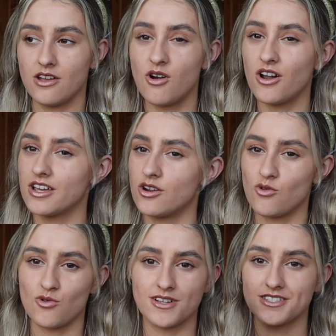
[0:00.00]
there early,
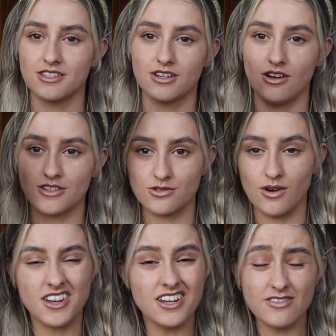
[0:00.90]
run to the castle.
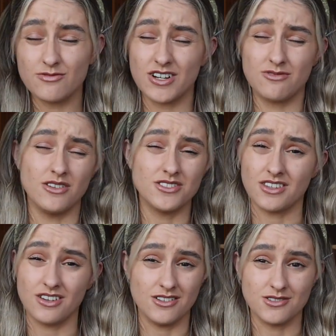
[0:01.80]
I didn't even really run to the
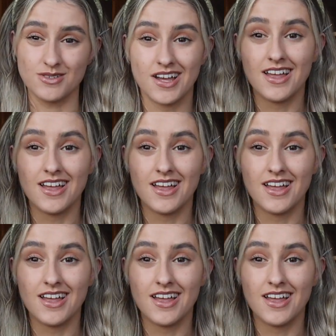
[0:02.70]
castle.